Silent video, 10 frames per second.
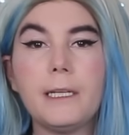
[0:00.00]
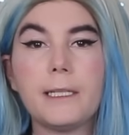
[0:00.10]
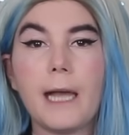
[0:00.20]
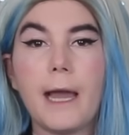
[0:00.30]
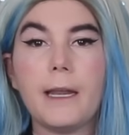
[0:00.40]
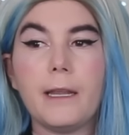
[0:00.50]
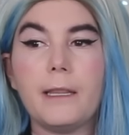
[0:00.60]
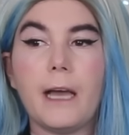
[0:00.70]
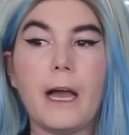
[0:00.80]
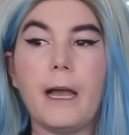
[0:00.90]

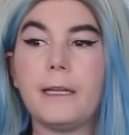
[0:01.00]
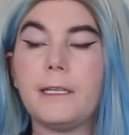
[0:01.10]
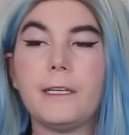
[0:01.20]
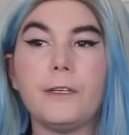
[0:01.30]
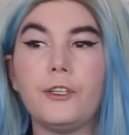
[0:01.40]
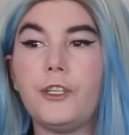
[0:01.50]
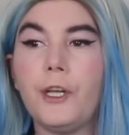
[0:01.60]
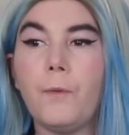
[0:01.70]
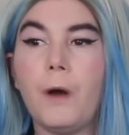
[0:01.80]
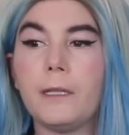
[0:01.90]
decided that
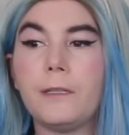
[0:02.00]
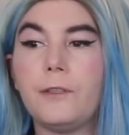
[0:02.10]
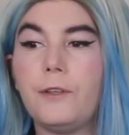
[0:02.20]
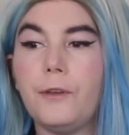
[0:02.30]
she wants